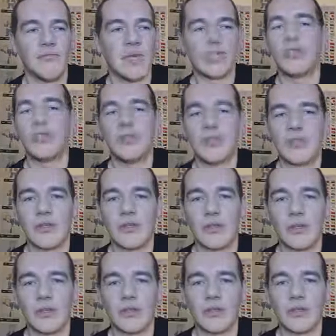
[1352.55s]
missions
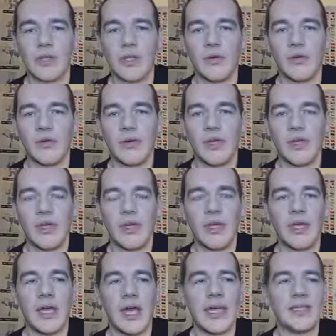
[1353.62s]
or you know
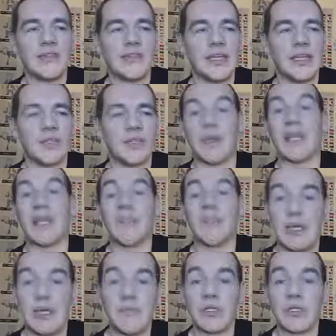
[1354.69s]
into 20
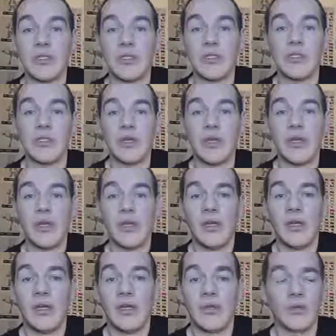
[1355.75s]
minute missions
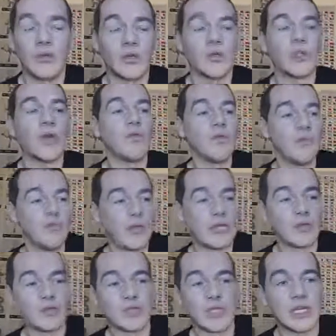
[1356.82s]
you know go down and
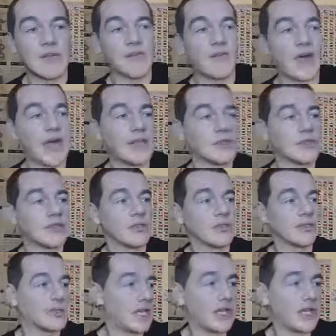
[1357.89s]
break those three fans
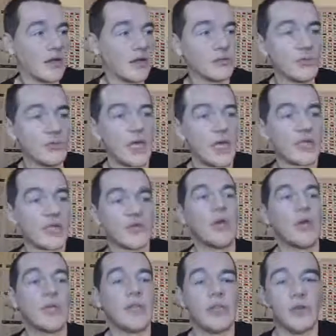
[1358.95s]
okay I'll, do that
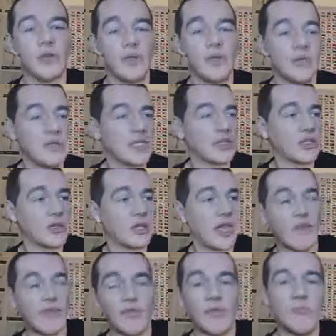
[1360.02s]
so how do I do it Well, you need to go in
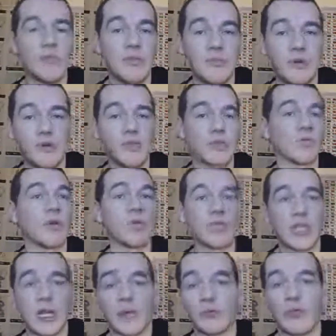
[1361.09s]
that room and pull the
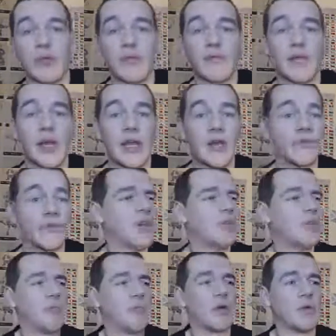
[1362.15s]
switch and that'll turn the fan
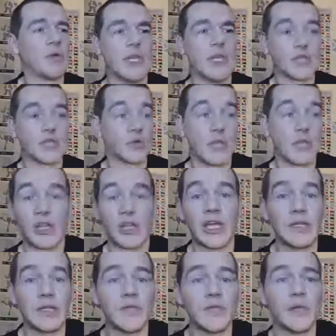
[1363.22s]
off brilliant so will I
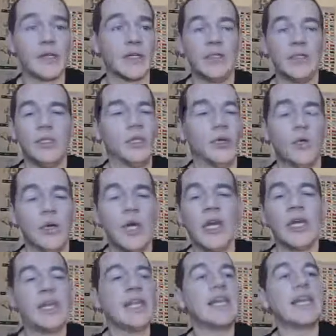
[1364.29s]
glide over no
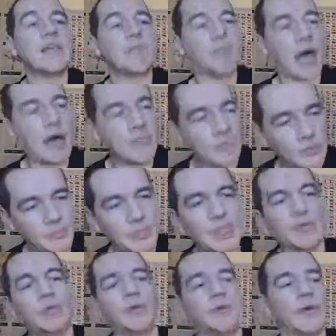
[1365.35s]
you need to get the
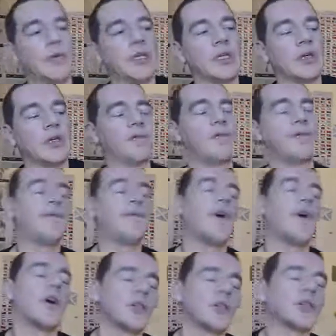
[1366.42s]
Batmobile fucking off for
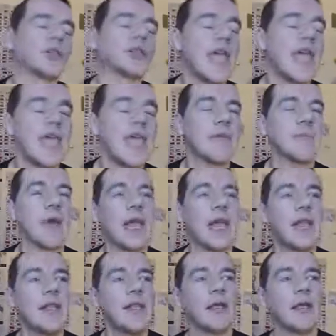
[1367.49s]
fuck's sake
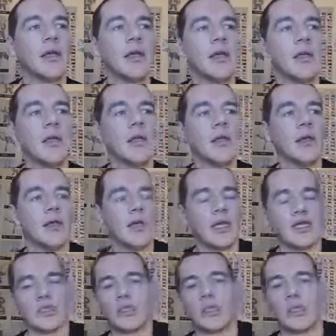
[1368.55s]
man
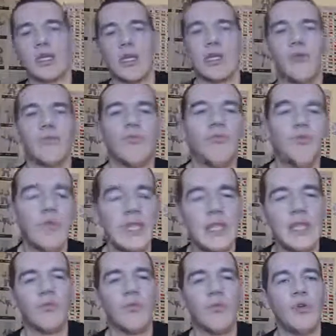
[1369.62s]
it's just it
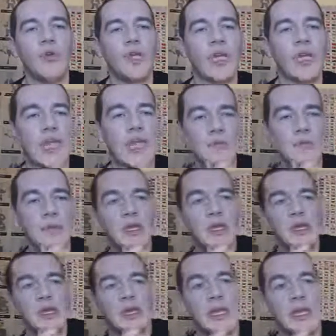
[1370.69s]
really ruined the game
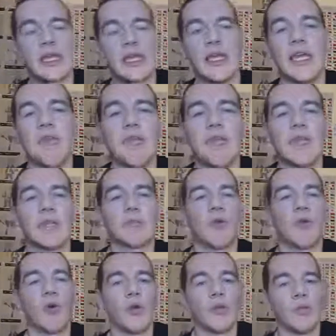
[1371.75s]
and it came to this
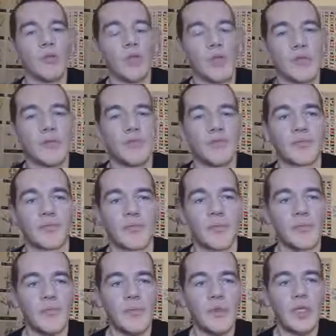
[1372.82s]
point where
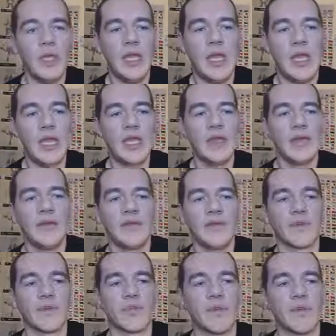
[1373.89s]
uh,
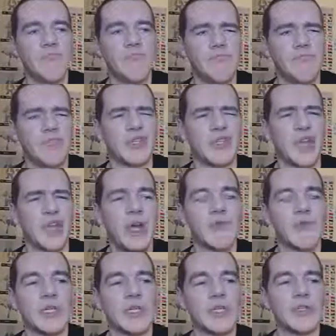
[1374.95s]
for some
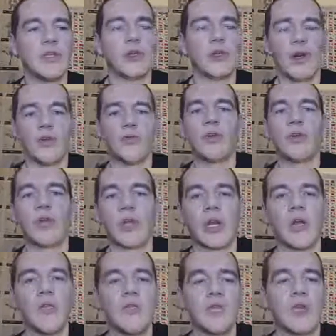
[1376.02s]
bizarre reason you're
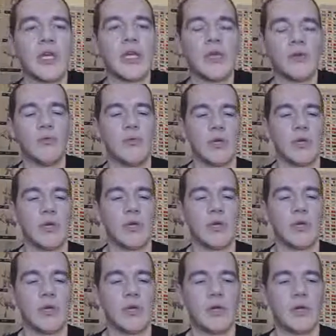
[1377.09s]
underground right you know one of
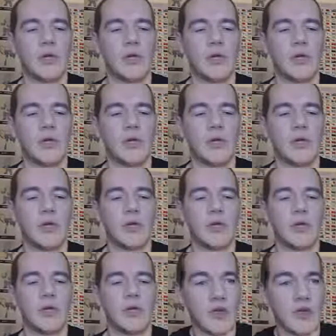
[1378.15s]
those big
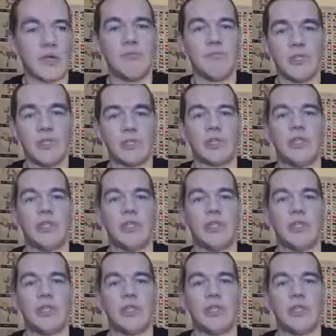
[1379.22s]
giant fucking